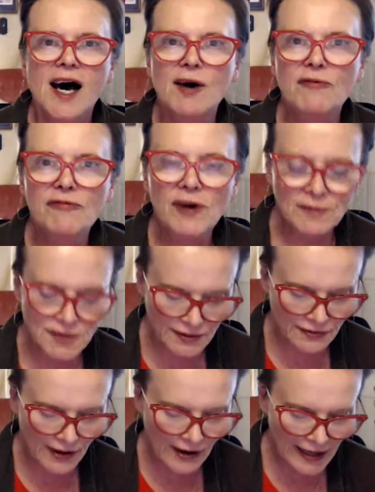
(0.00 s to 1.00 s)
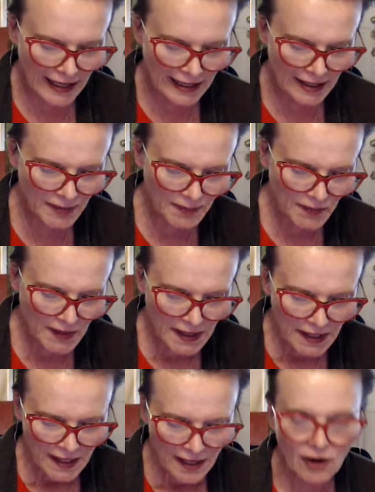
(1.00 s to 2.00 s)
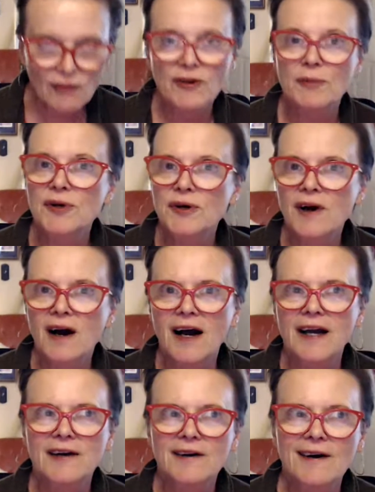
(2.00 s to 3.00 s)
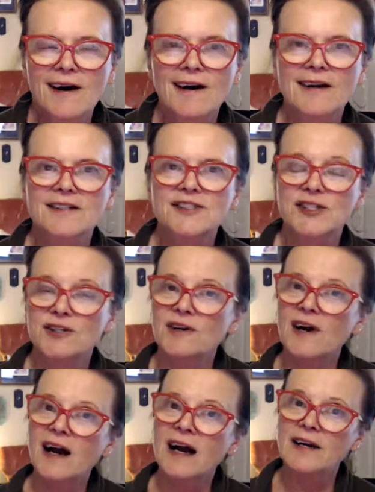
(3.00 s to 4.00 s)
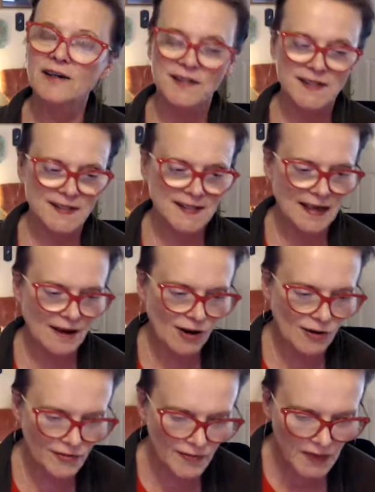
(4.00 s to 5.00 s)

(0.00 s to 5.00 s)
from divine or from your higher heart, your higher self.